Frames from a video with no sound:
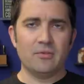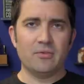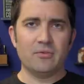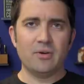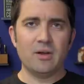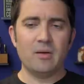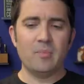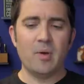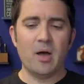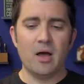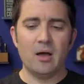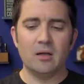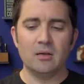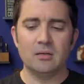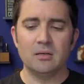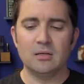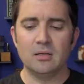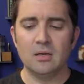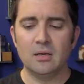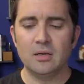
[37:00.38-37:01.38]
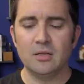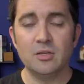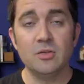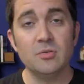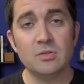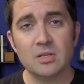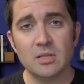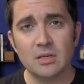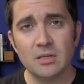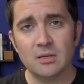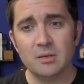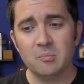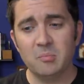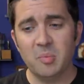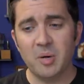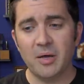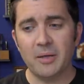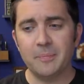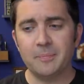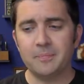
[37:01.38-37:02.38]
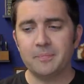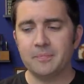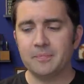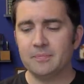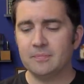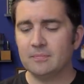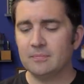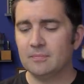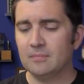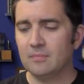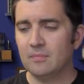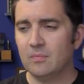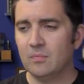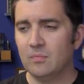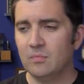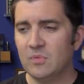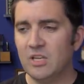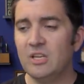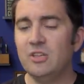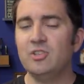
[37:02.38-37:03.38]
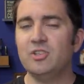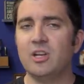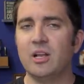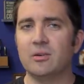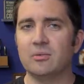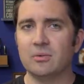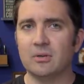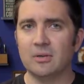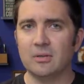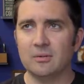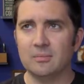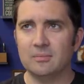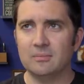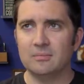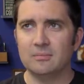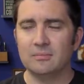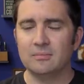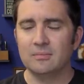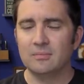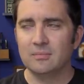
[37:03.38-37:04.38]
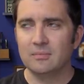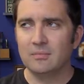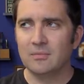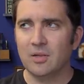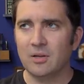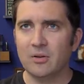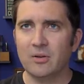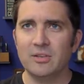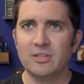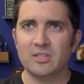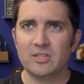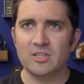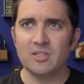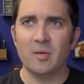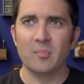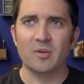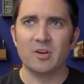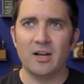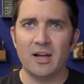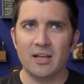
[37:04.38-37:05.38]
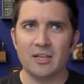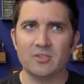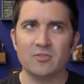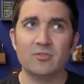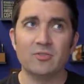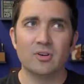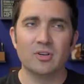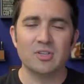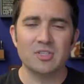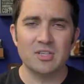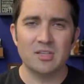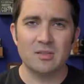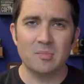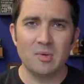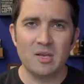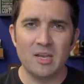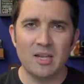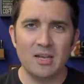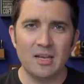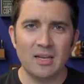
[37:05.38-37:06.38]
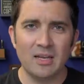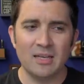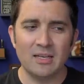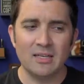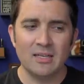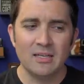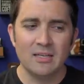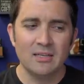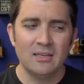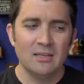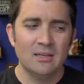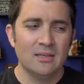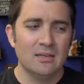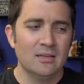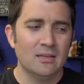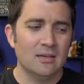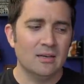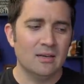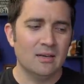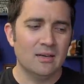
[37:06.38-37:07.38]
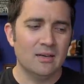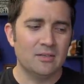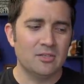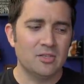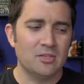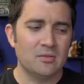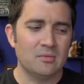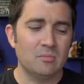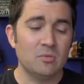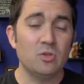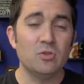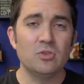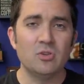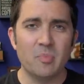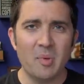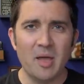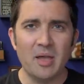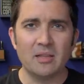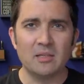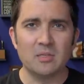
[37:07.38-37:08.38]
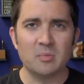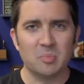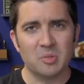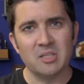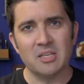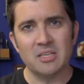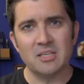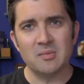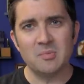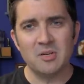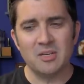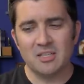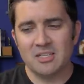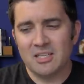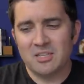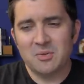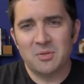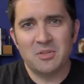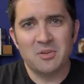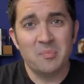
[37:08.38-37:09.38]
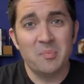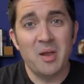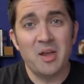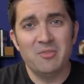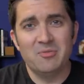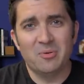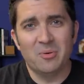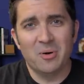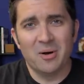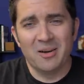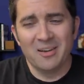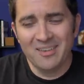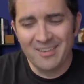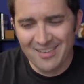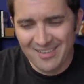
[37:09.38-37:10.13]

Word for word: of afraid about uh, using, but in general, I'll go ahead and summarize first at the beginning. Uh, just use your pens, please, because that's what they're made for.